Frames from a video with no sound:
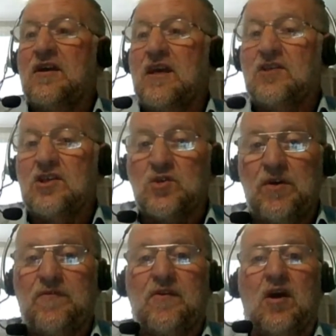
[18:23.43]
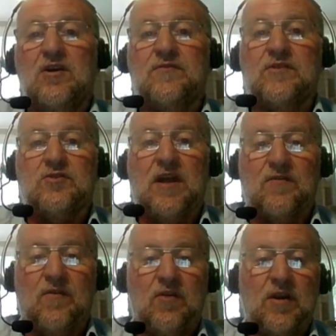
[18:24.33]
get your SWIFT codes for
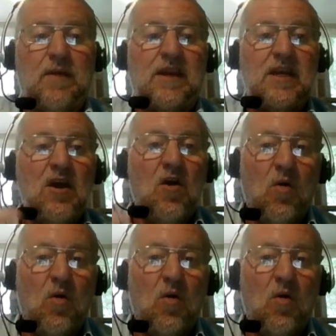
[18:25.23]
transferring money,